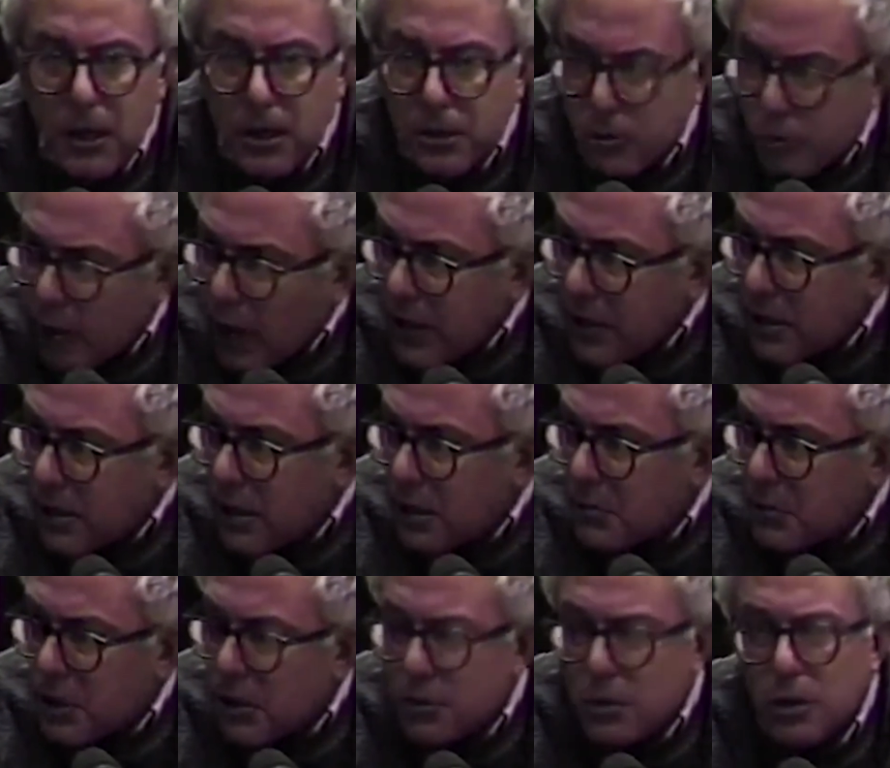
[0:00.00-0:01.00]
and you write to
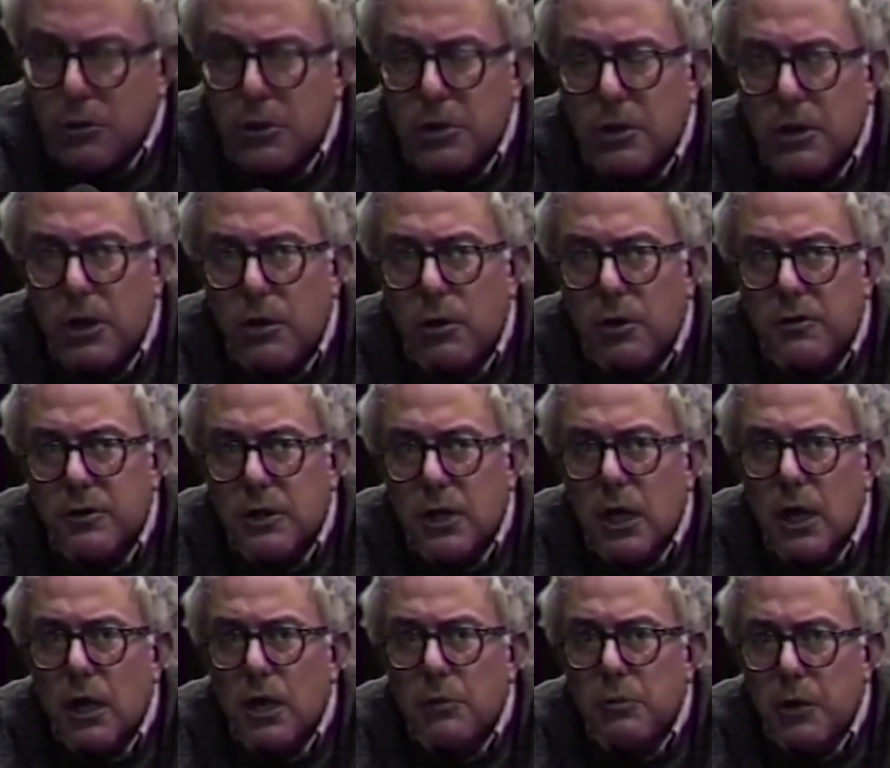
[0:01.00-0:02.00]
them, you don't go into their office.
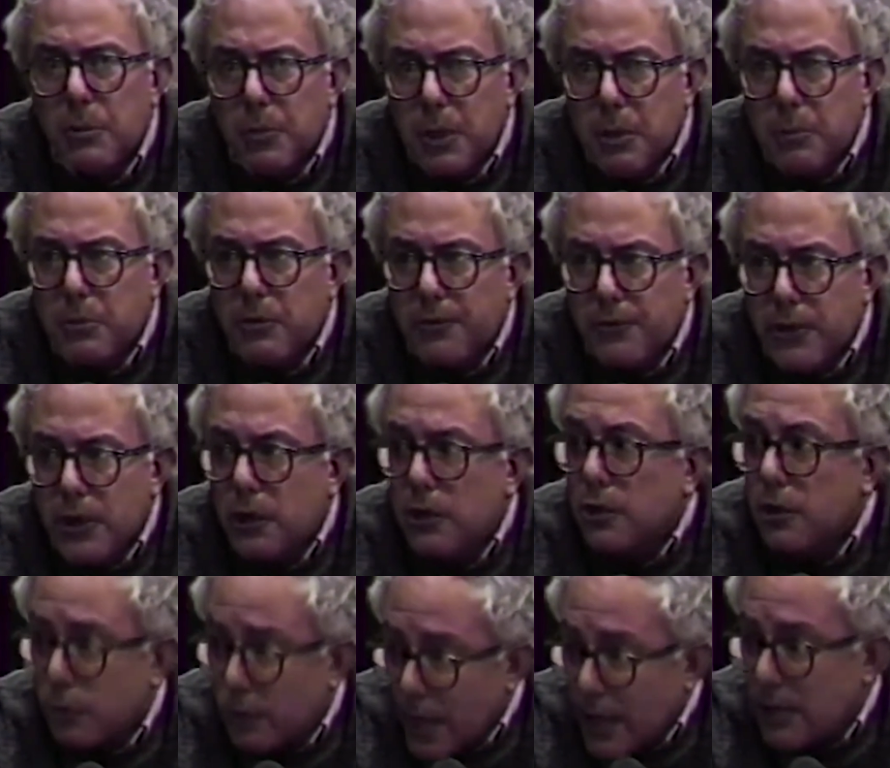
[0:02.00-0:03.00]
But people
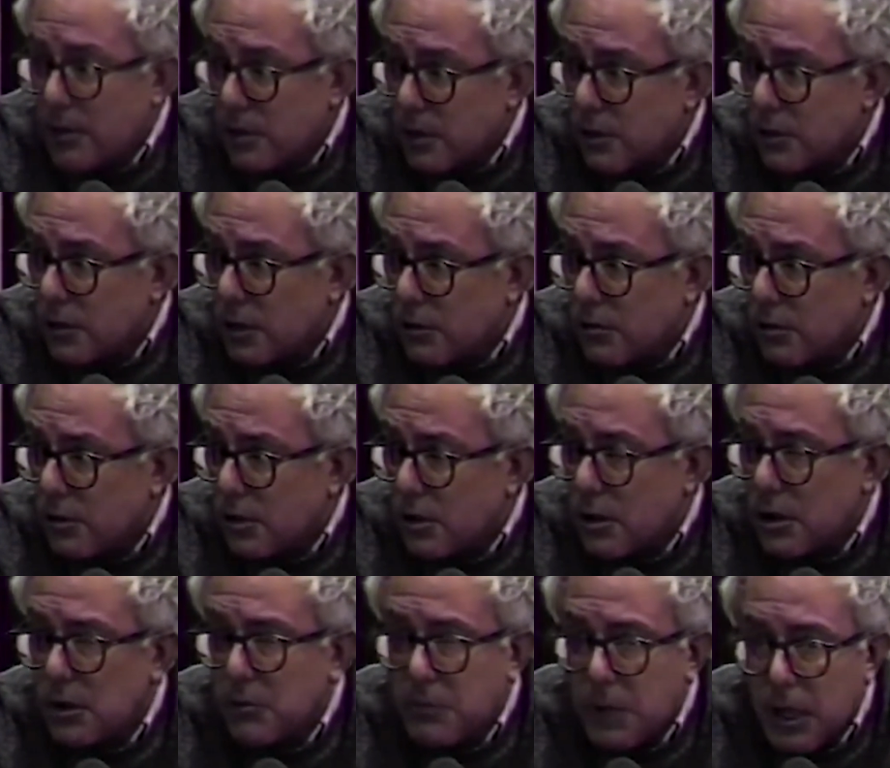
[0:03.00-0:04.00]
feel correctly so
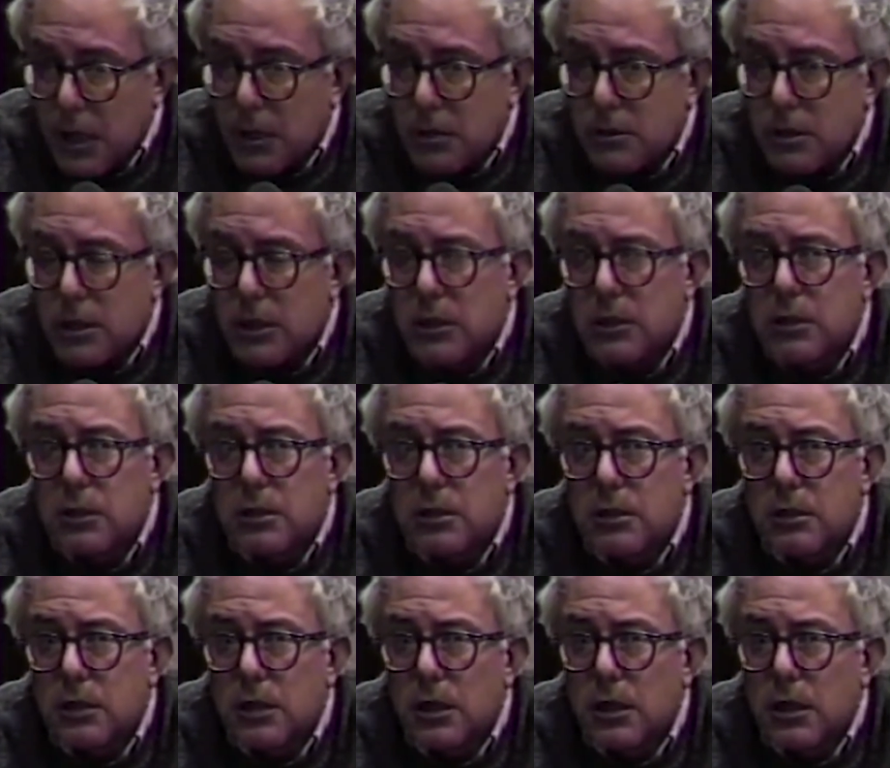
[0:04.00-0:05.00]
that a mayor
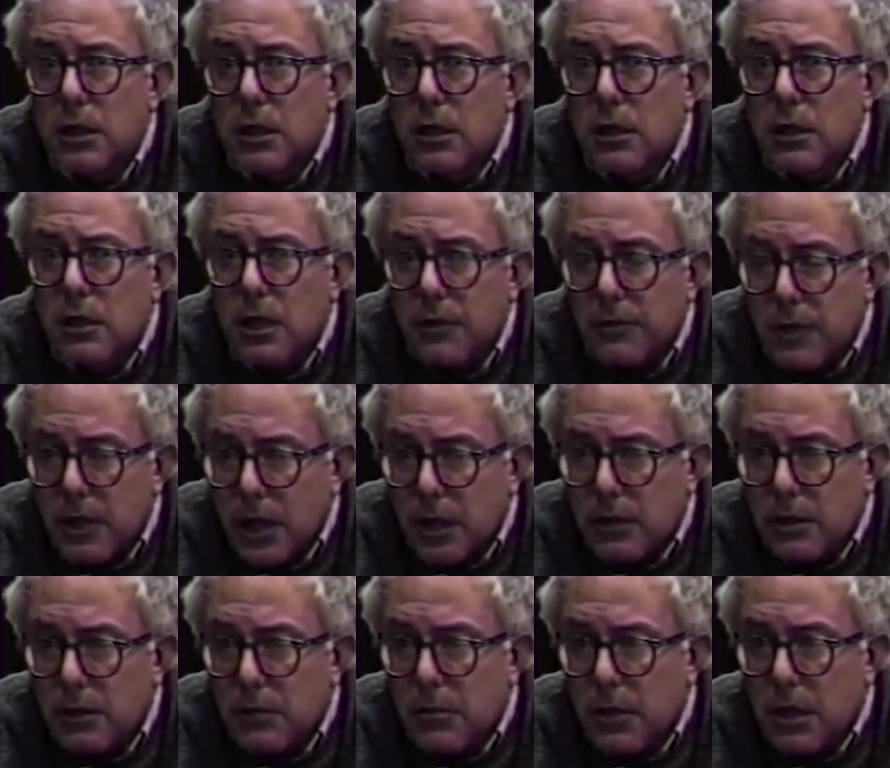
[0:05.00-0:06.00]
they've
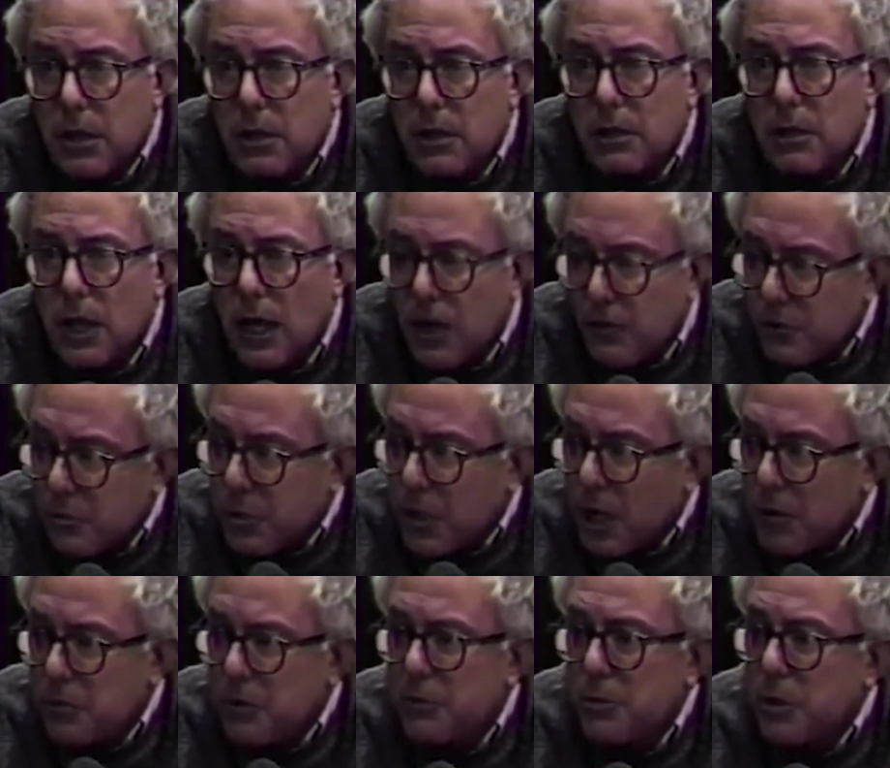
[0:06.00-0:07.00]
elected a mayor, they have a
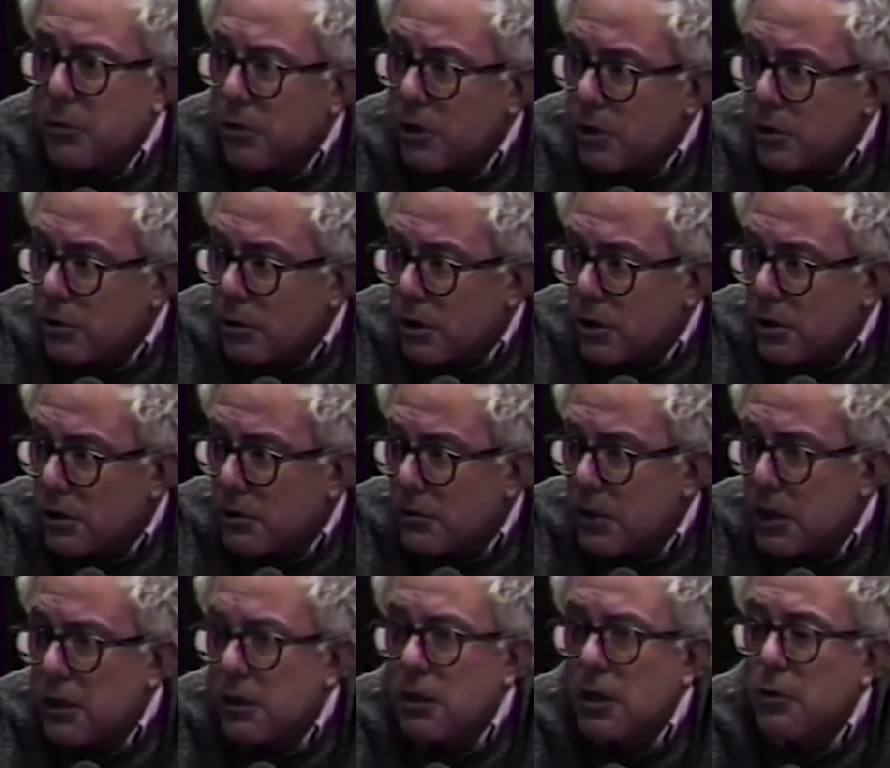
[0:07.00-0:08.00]
problem, they want to talk to the
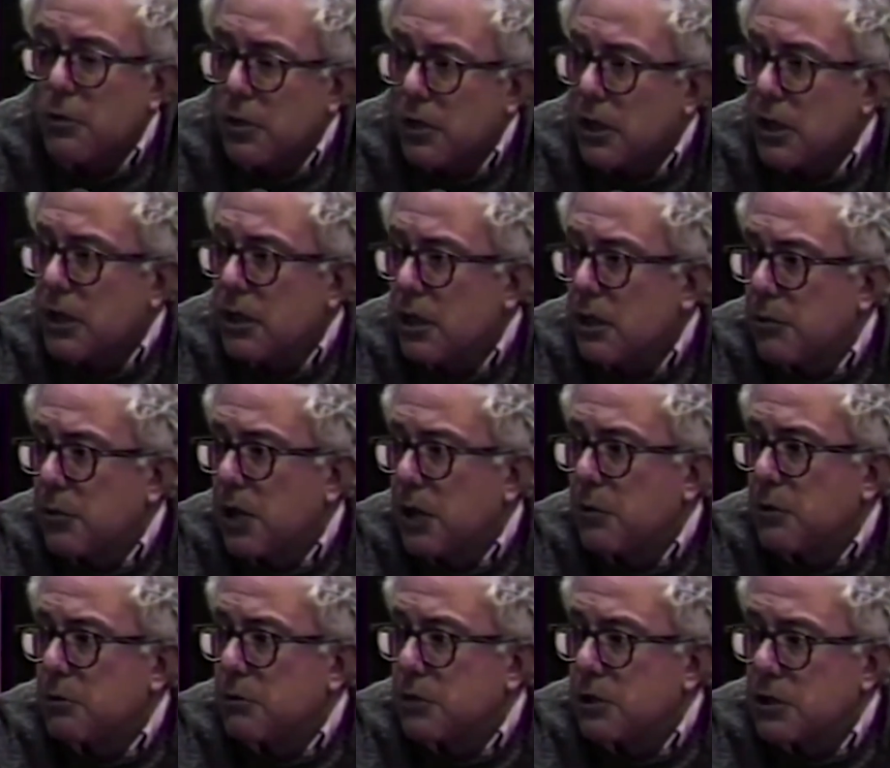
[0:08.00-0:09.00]
mayor, they want to get that
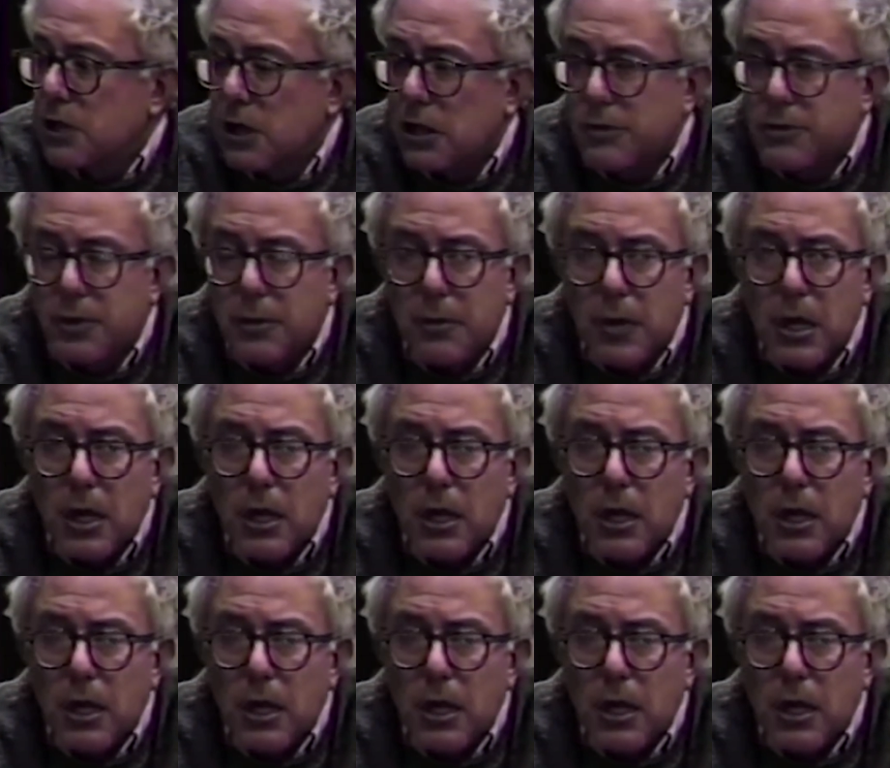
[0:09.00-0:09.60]
problem resolved.